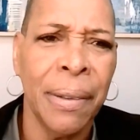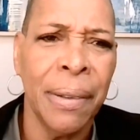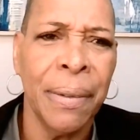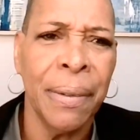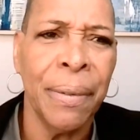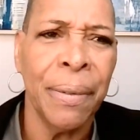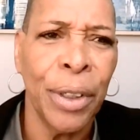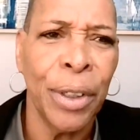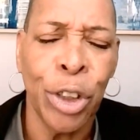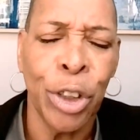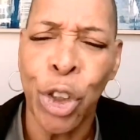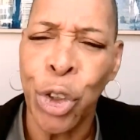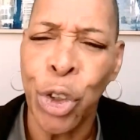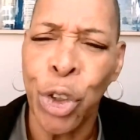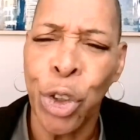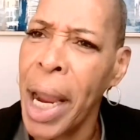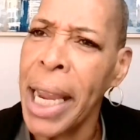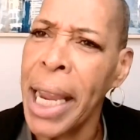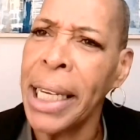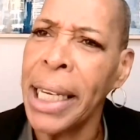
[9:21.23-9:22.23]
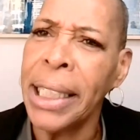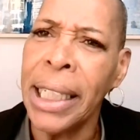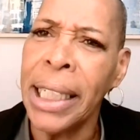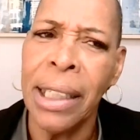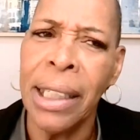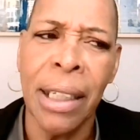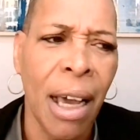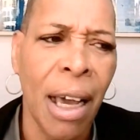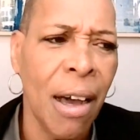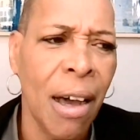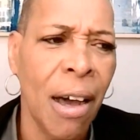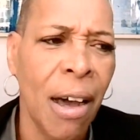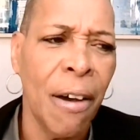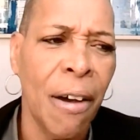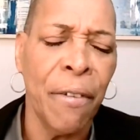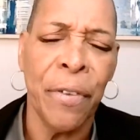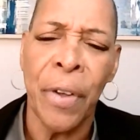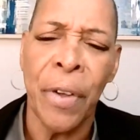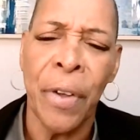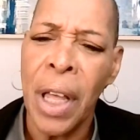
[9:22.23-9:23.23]
the draining of,
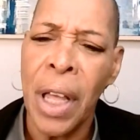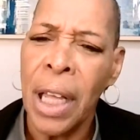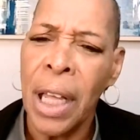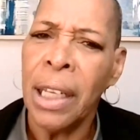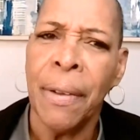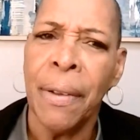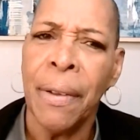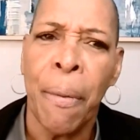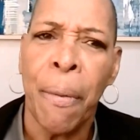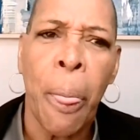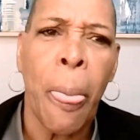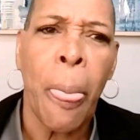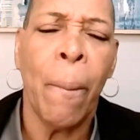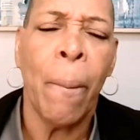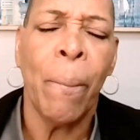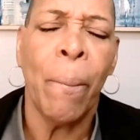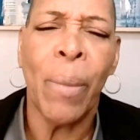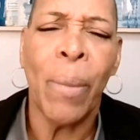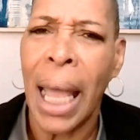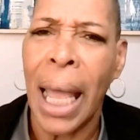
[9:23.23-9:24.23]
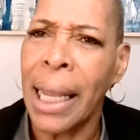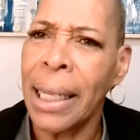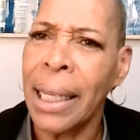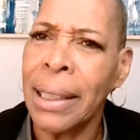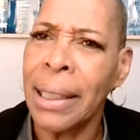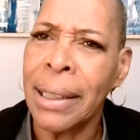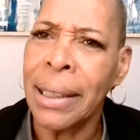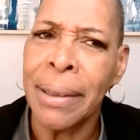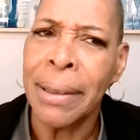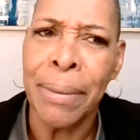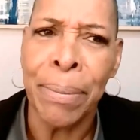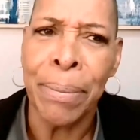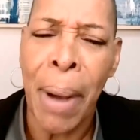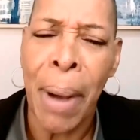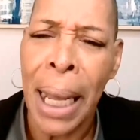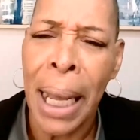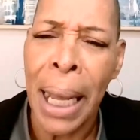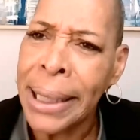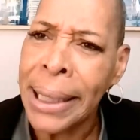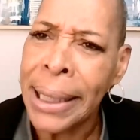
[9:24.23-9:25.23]
like, my
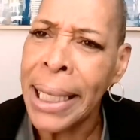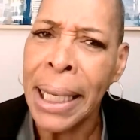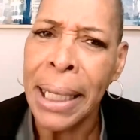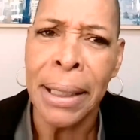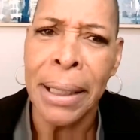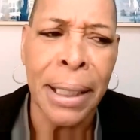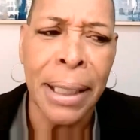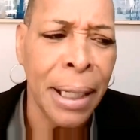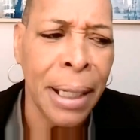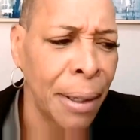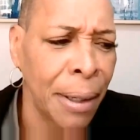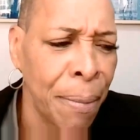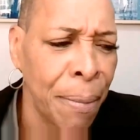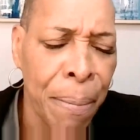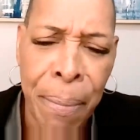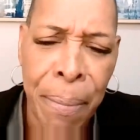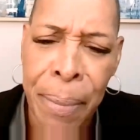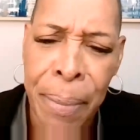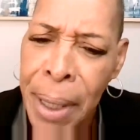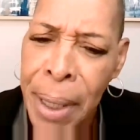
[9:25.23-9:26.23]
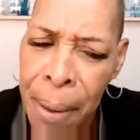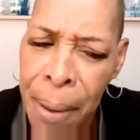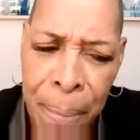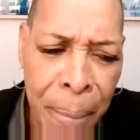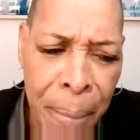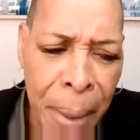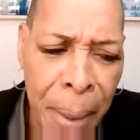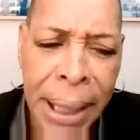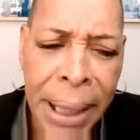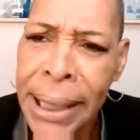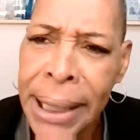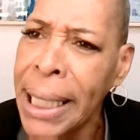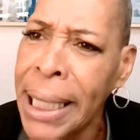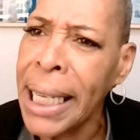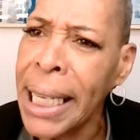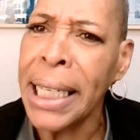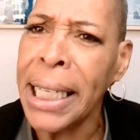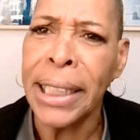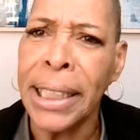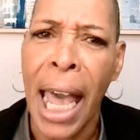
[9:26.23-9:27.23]
team, the
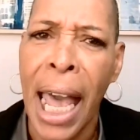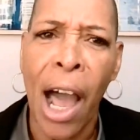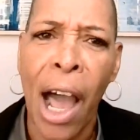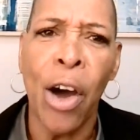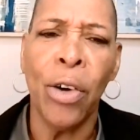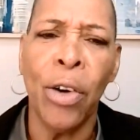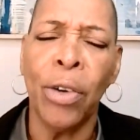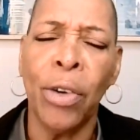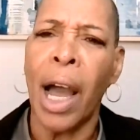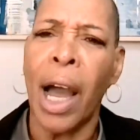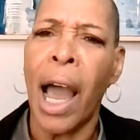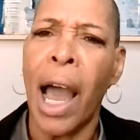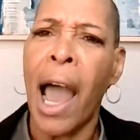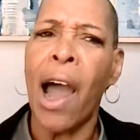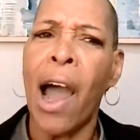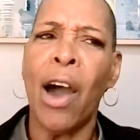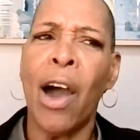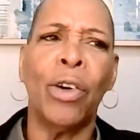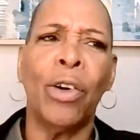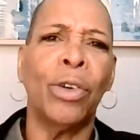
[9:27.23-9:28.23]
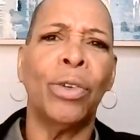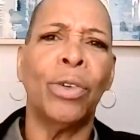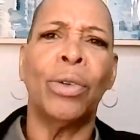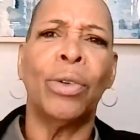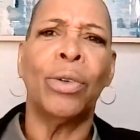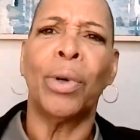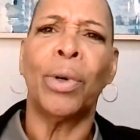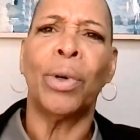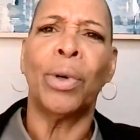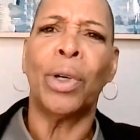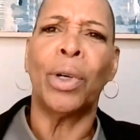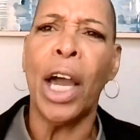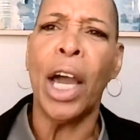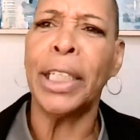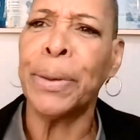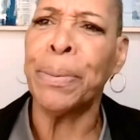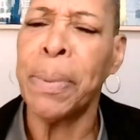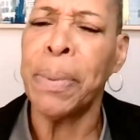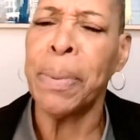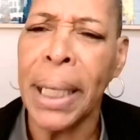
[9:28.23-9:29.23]
mentees, how God is
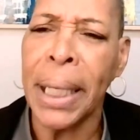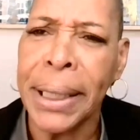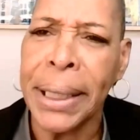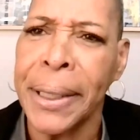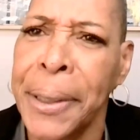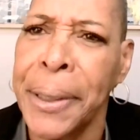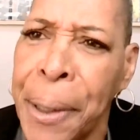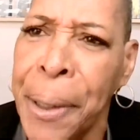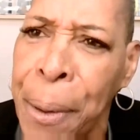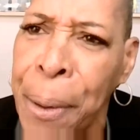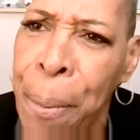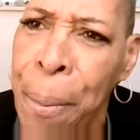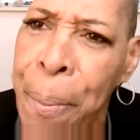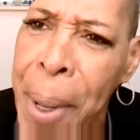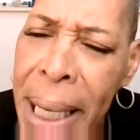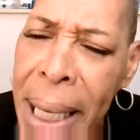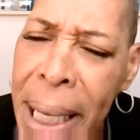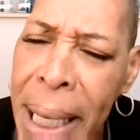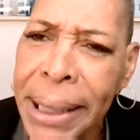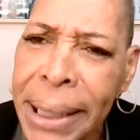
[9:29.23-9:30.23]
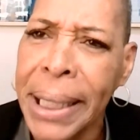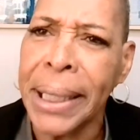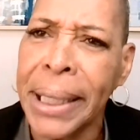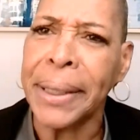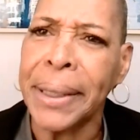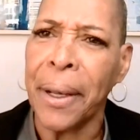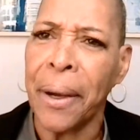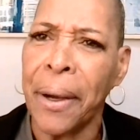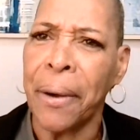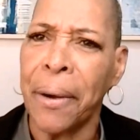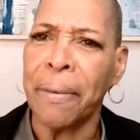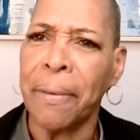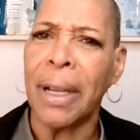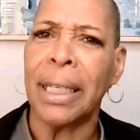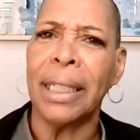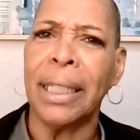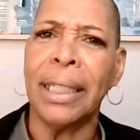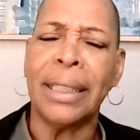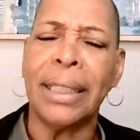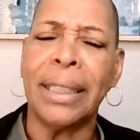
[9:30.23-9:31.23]
blessing their business already.
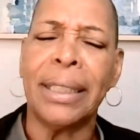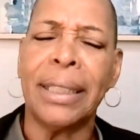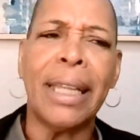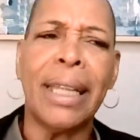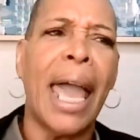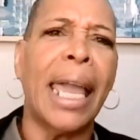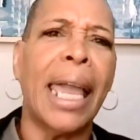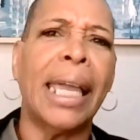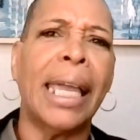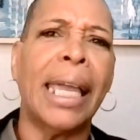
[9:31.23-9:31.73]
It's like